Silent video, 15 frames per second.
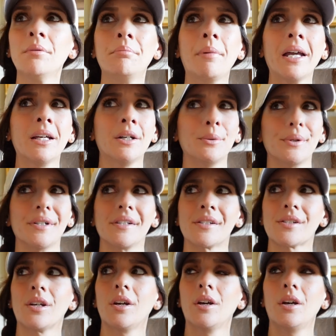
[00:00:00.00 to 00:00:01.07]
Micah
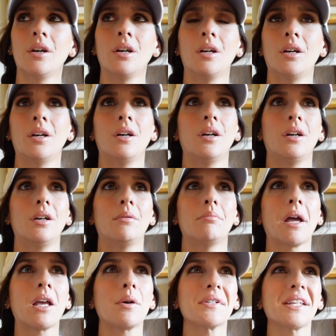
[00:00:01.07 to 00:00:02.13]
was
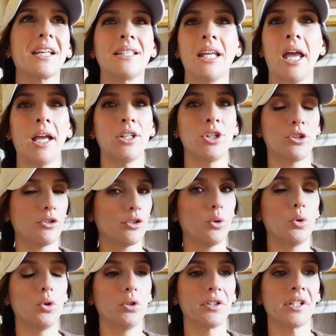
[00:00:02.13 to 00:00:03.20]
Micah was like 10 years
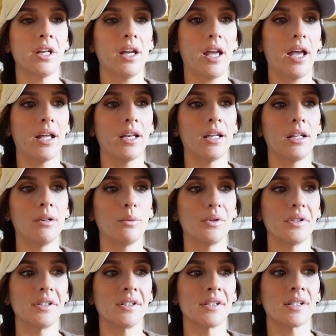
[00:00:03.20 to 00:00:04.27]
old and it
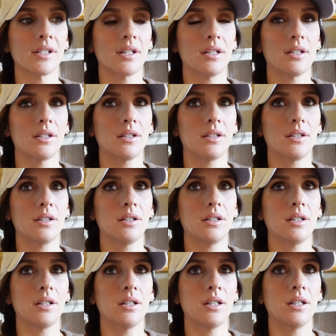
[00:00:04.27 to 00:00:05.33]
was,
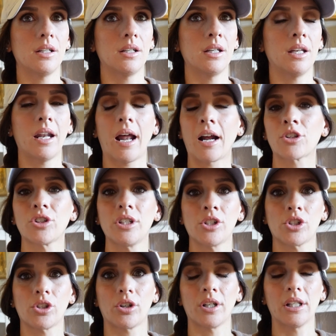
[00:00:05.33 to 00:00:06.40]
it actually
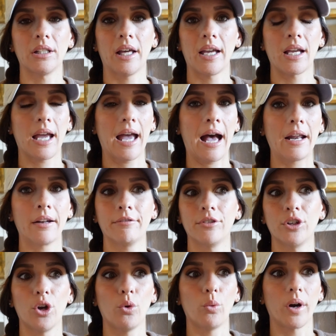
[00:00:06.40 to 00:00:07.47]
started like out of
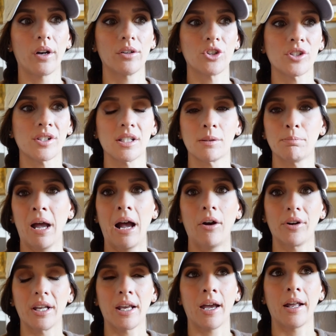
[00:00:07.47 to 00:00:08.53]
nowhere, just this
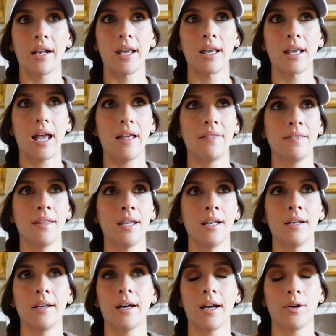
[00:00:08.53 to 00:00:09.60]
pounding headache. And
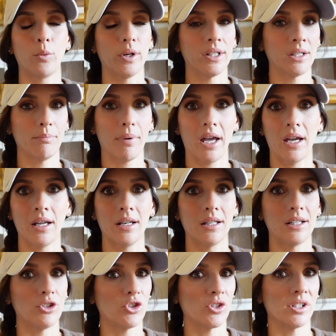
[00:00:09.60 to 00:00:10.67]
then I went to bed
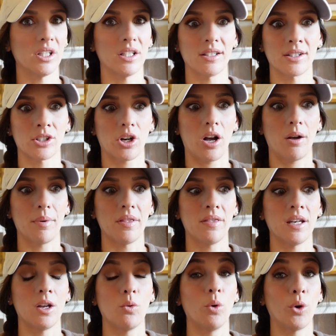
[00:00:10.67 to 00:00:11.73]
and it just didn't stop. And
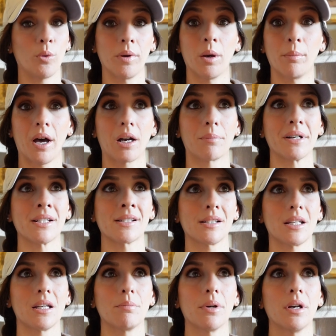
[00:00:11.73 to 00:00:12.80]
then it woke me up out of my
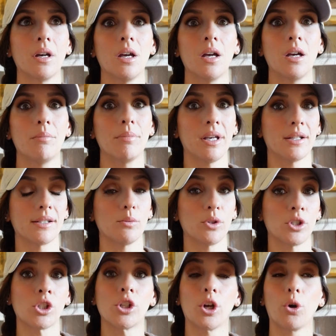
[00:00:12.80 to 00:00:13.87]
sleep because it
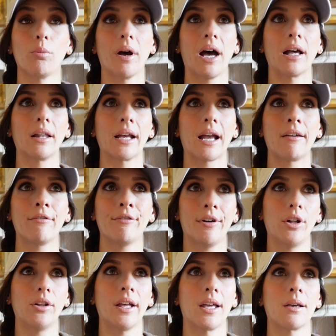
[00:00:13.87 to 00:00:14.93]
was so bad. Like I
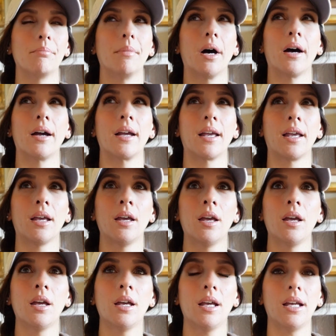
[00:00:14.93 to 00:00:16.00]
felt like my
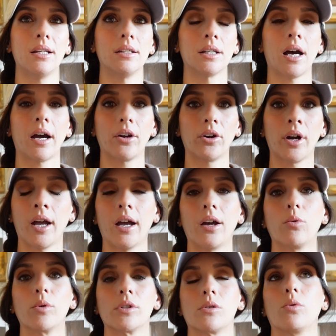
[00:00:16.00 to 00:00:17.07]
entire
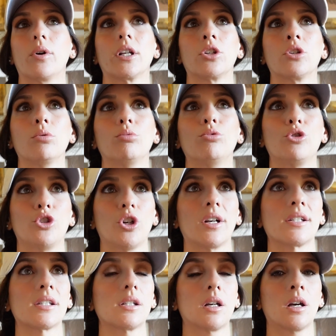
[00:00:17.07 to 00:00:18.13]
head was going to
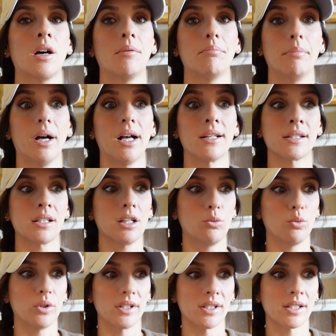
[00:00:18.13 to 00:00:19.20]
just combust. It
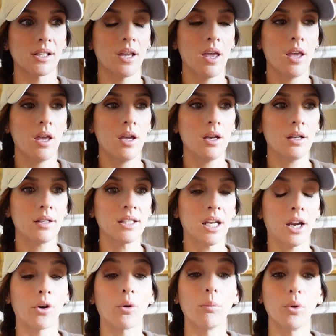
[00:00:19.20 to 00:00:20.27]
was
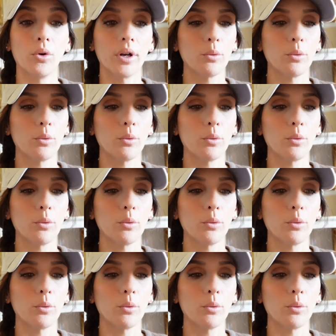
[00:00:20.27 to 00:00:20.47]
terrible.